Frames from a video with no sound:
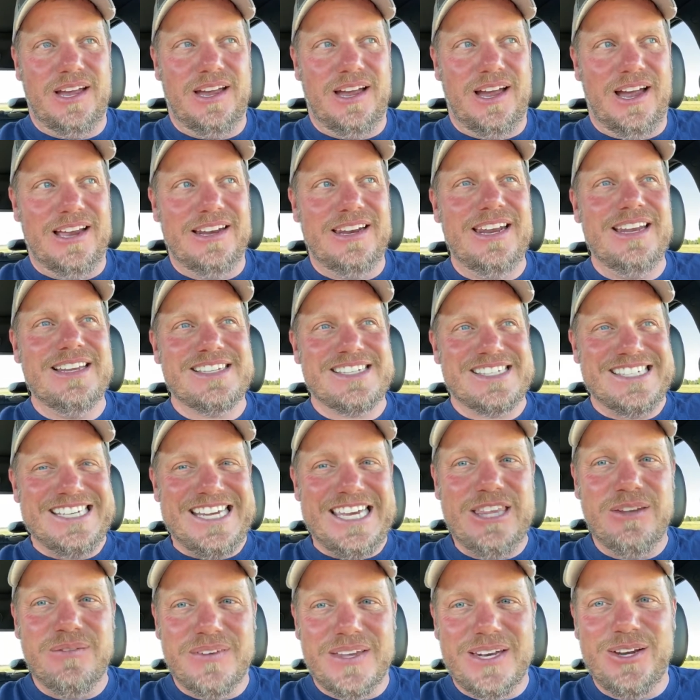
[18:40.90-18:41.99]
I didn't see
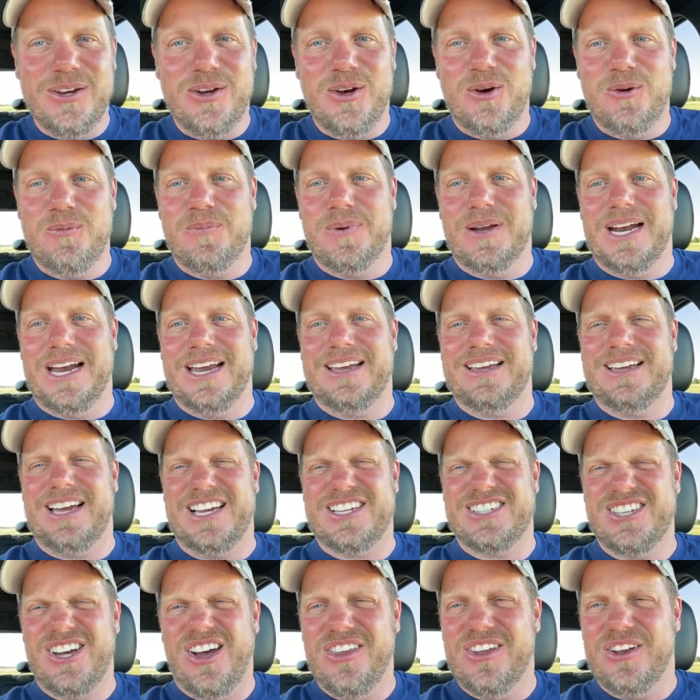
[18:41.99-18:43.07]
the video, but I, I
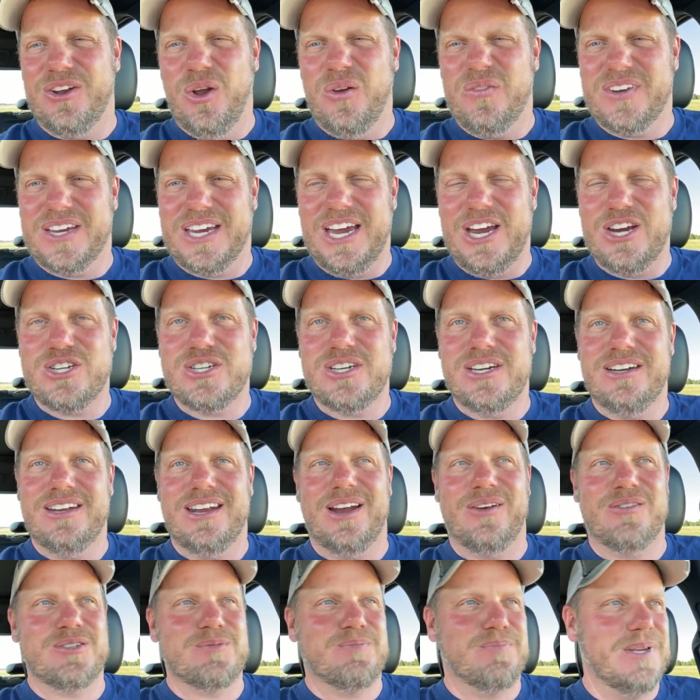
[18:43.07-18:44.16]
saw the notification and
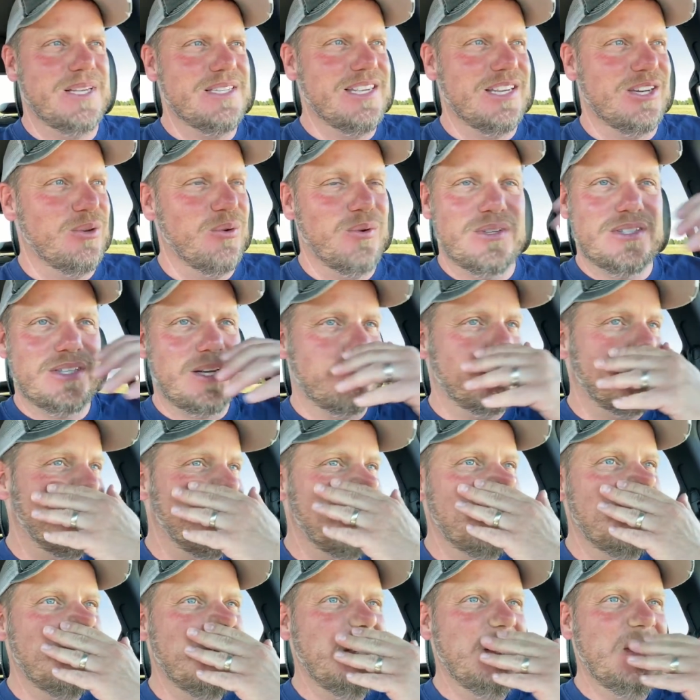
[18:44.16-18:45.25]
I was busy doing something
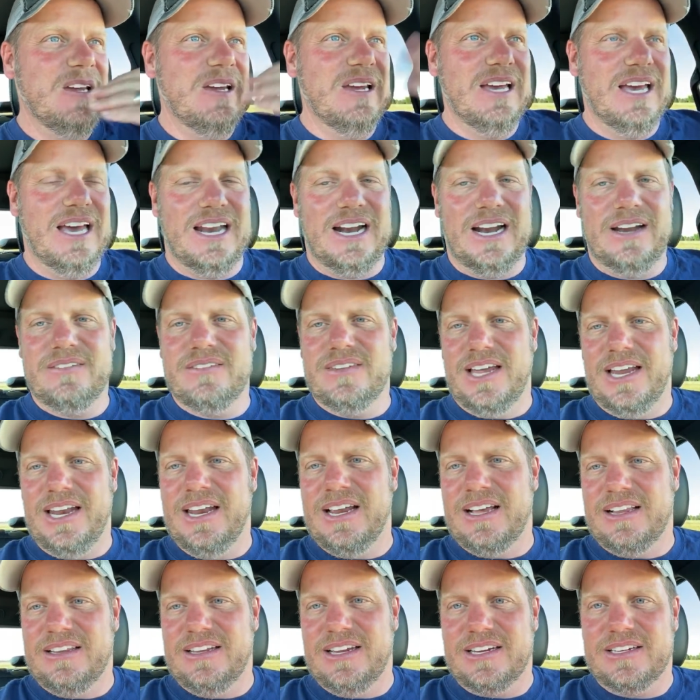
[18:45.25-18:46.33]
and I, I
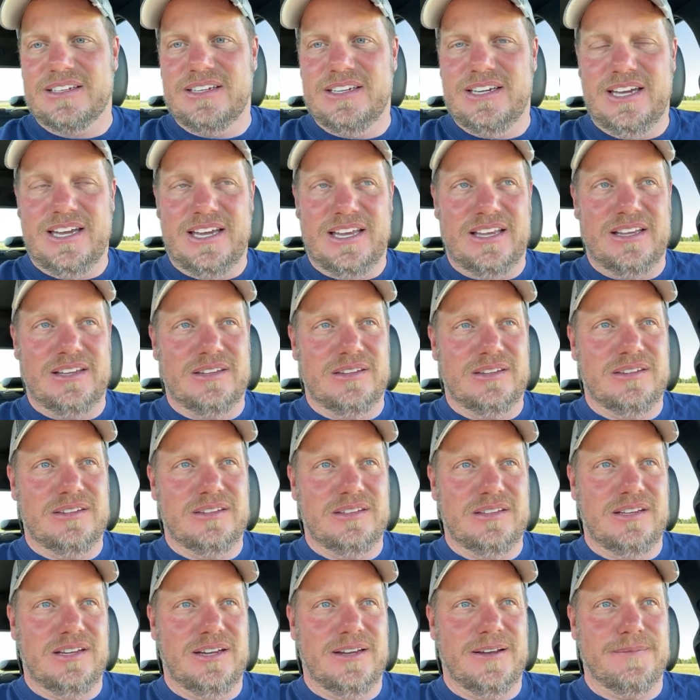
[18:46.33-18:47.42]
didn't click. And
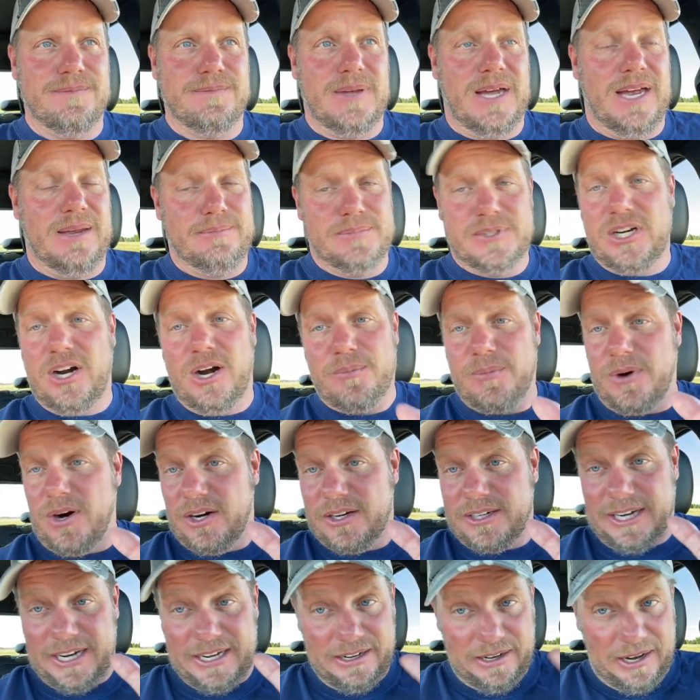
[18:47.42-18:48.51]
um, I'm sorry, Mark,
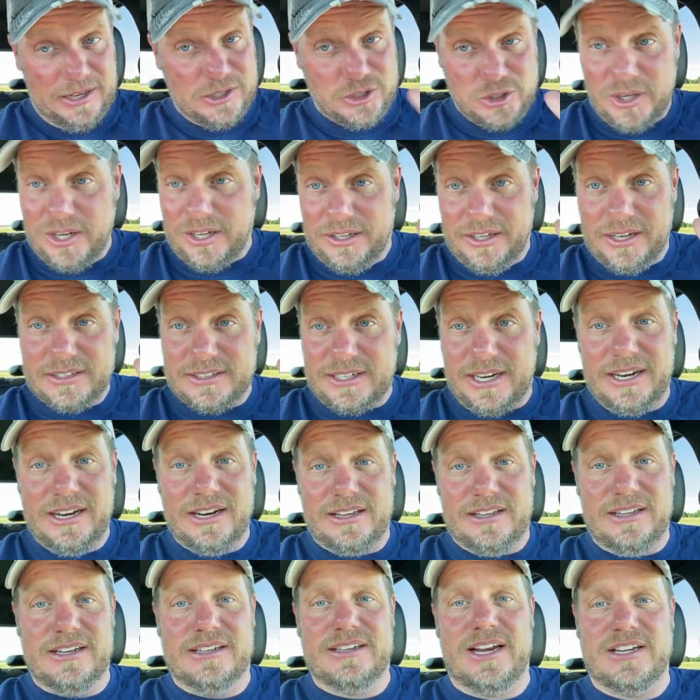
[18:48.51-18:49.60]
I, I should have clicked. I didn't
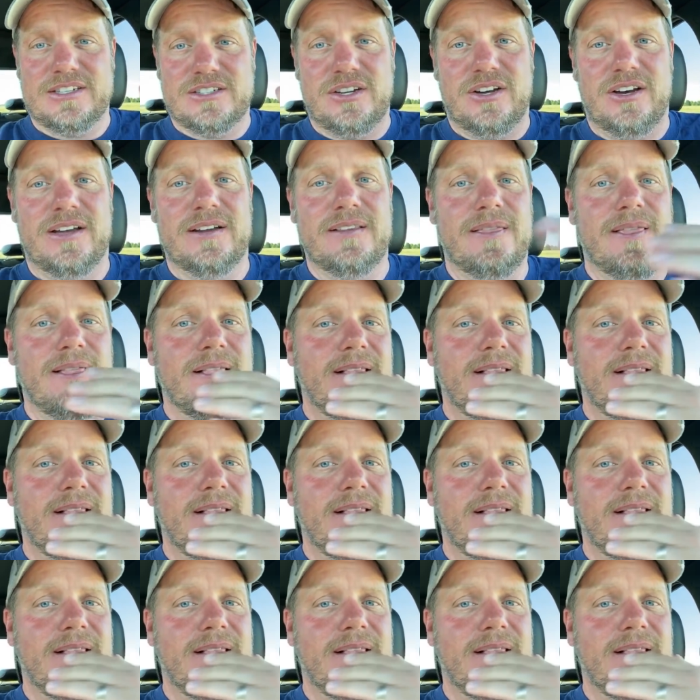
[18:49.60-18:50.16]
click, I saw it.